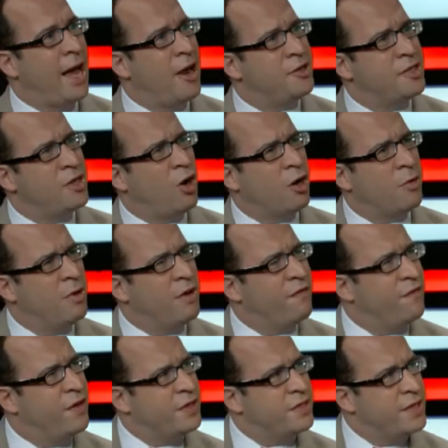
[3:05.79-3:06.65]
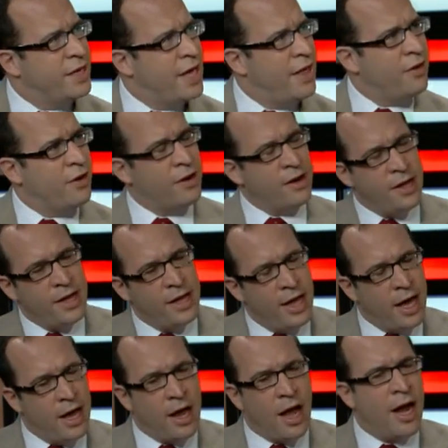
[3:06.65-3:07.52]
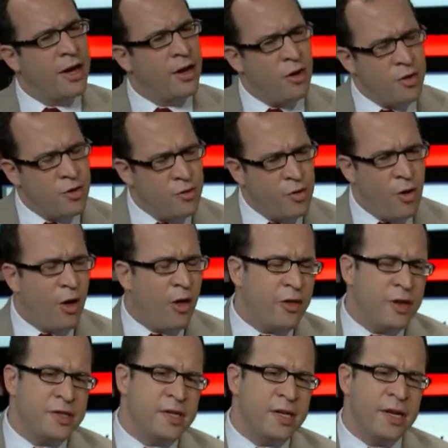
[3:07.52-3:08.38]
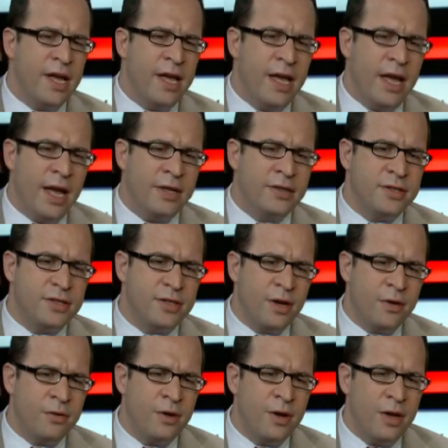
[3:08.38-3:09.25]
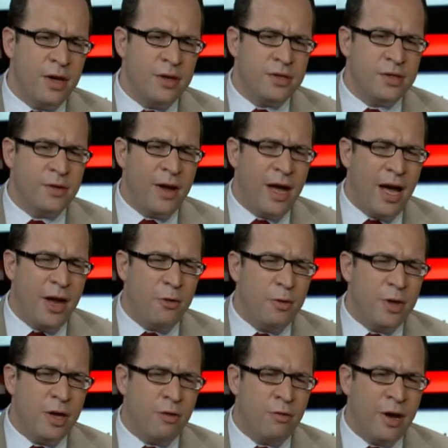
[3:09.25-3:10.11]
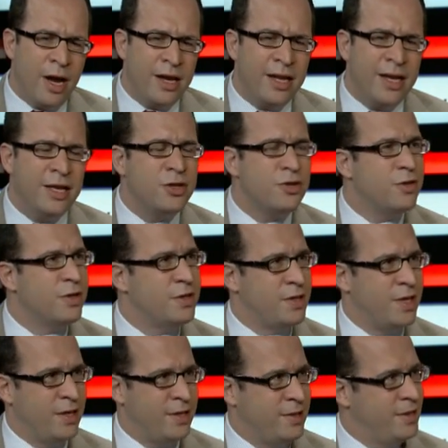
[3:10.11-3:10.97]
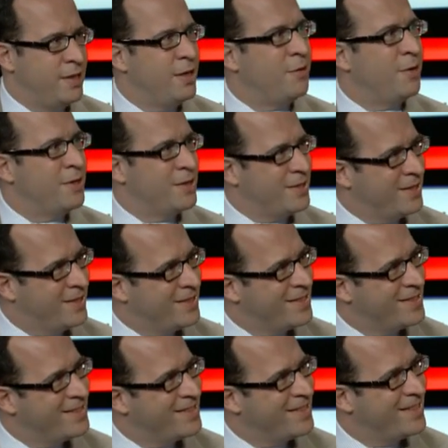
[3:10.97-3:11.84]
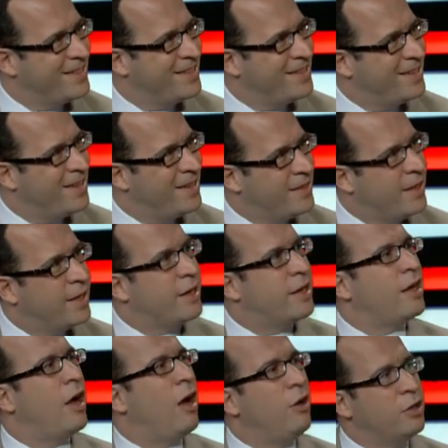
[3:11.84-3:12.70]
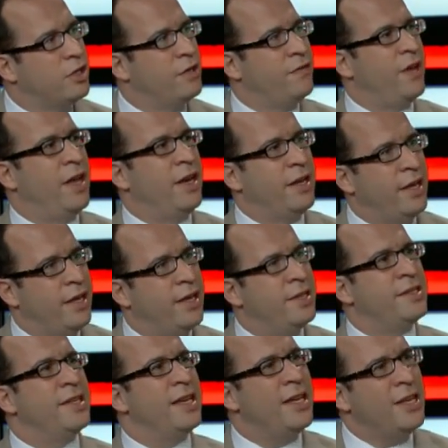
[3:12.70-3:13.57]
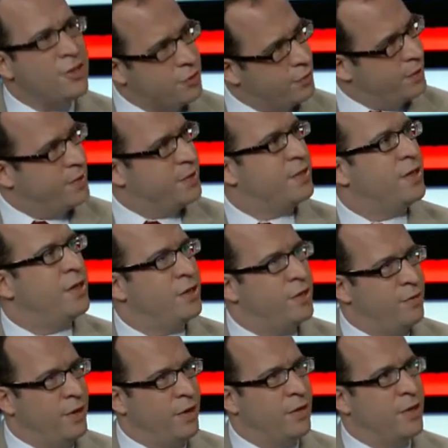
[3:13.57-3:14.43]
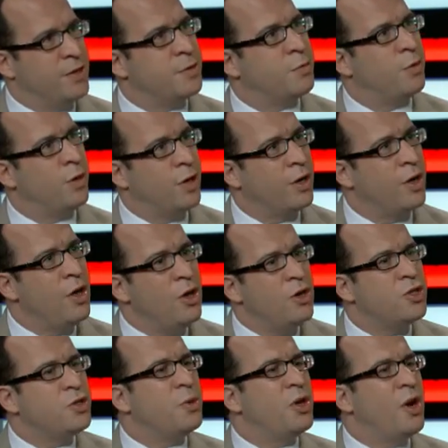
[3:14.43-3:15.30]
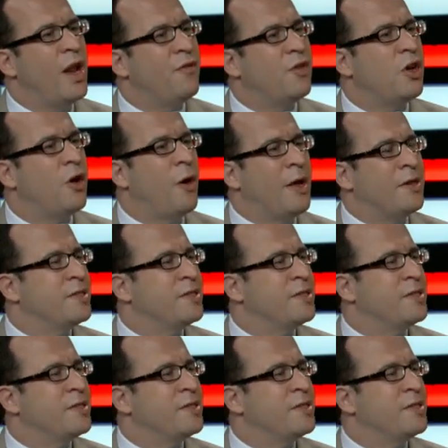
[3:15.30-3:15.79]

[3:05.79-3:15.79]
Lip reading: How does the argument fit together? I know you know all this, and so how do we create interesting sequences that cultivate kids' interest in doing this work, so we don't have to go